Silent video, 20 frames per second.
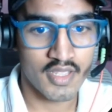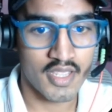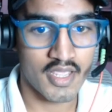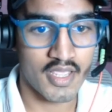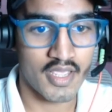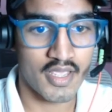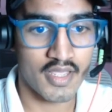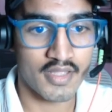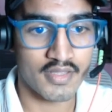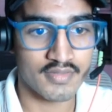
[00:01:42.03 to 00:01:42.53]

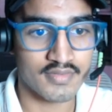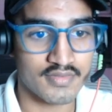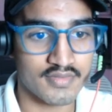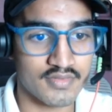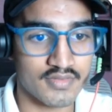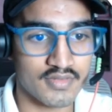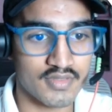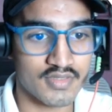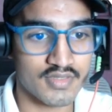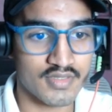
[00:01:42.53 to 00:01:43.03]
and
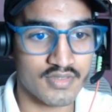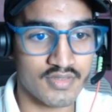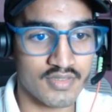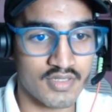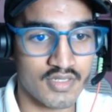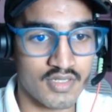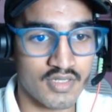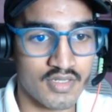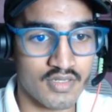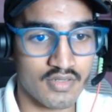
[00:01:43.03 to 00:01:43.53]
this is
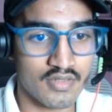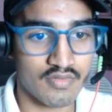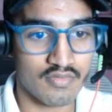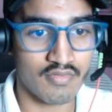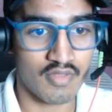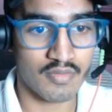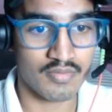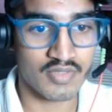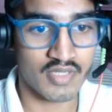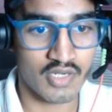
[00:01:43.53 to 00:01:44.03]
the
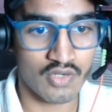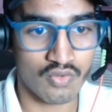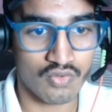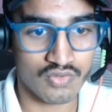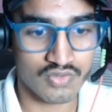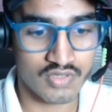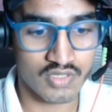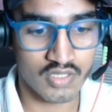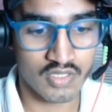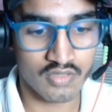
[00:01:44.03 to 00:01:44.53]
website
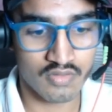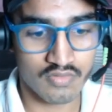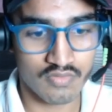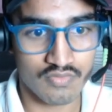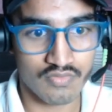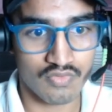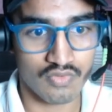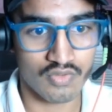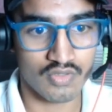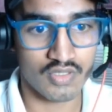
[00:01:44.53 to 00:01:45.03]
hosting
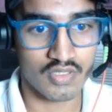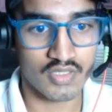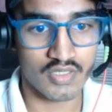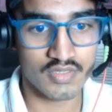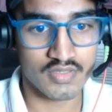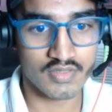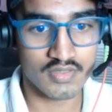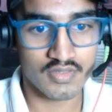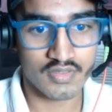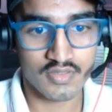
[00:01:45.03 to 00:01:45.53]
for
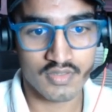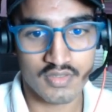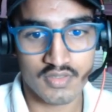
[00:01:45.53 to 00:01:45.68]
this.